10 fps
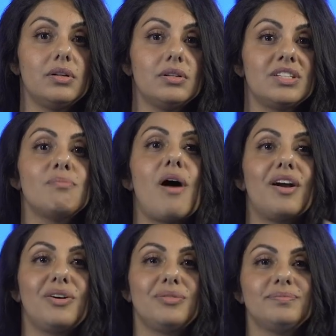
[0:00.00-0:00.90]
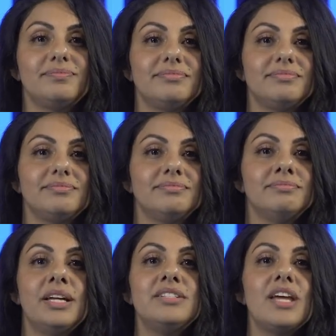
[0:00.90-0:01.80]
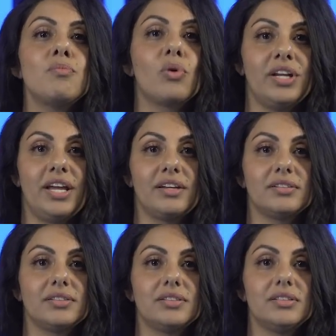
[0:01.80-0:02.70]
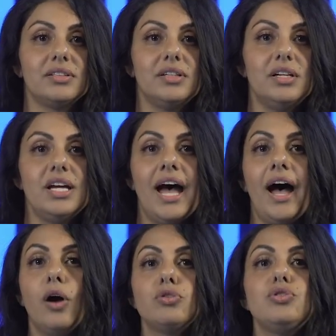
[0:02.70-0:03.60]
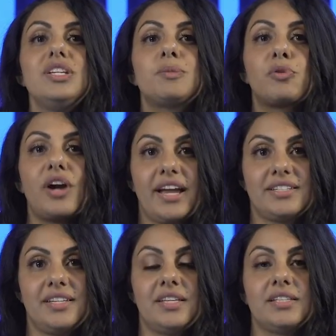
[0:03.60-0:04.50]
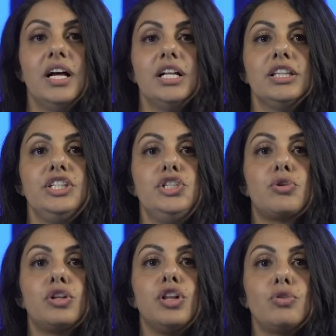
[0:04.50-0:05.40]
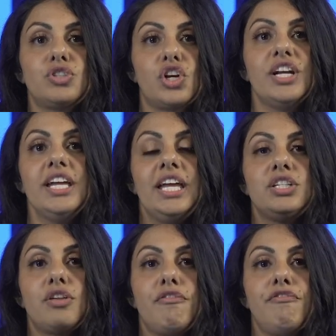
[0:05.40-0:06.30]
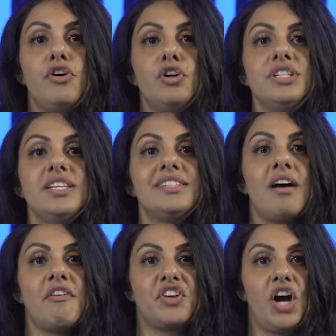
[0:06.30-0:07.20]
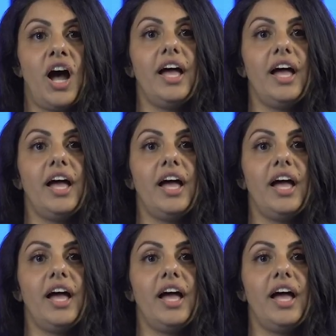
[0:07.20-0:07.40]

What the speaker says: Tomorrow, Monday morning, how do these practices lead you closer into the fullness of God,